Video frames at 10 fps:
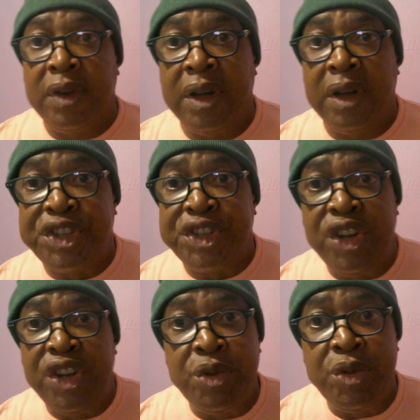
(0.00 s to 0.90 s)
and say
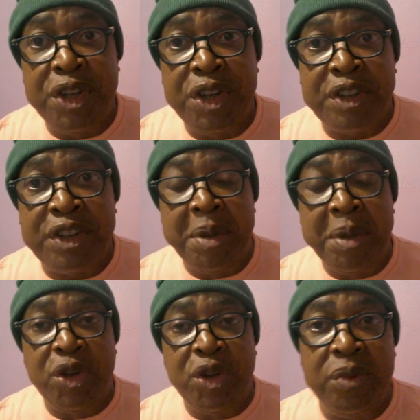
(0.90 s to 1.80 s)
no to this, if
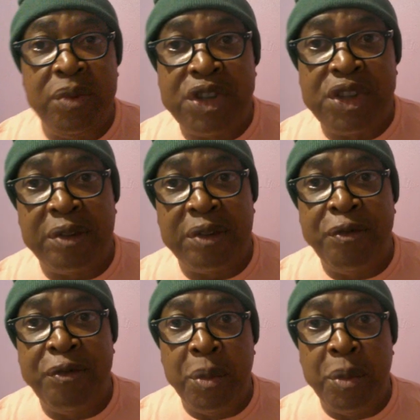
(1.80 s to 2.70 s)
people don't start
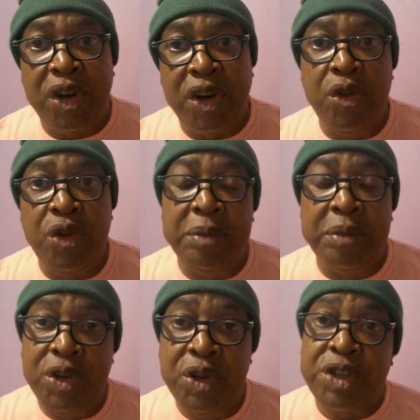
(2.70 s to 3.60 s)
forming their own
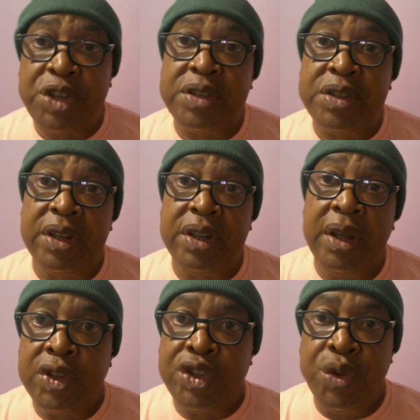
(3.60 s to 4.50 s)
communities, then
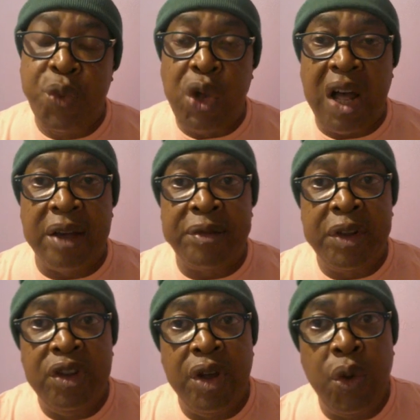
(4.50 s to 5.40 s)
soon we'll have
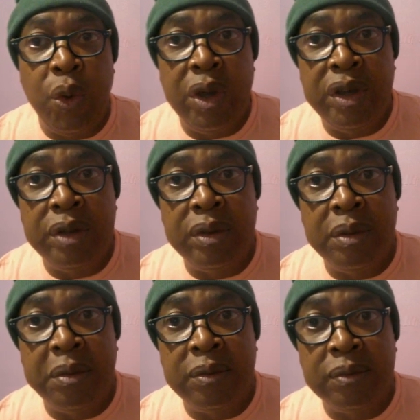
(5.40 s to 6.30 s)
no
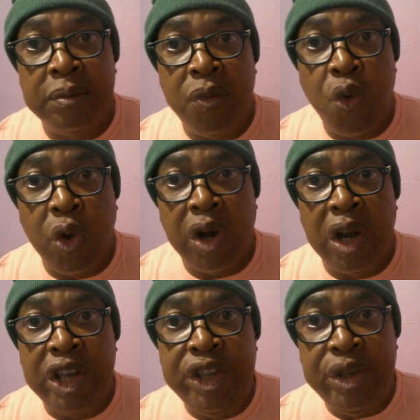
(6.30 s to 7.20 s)
more
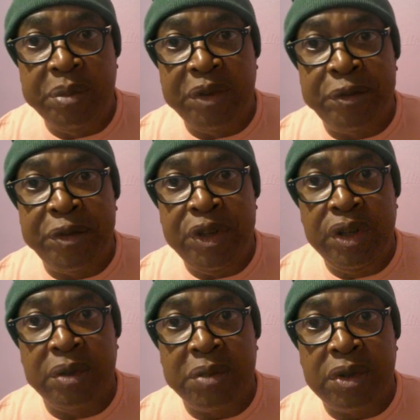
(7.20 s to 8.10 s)
human
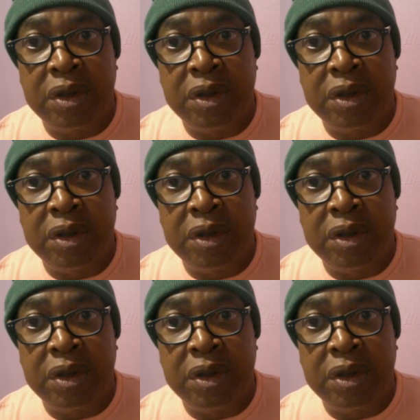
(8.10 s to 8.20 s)
freedoms.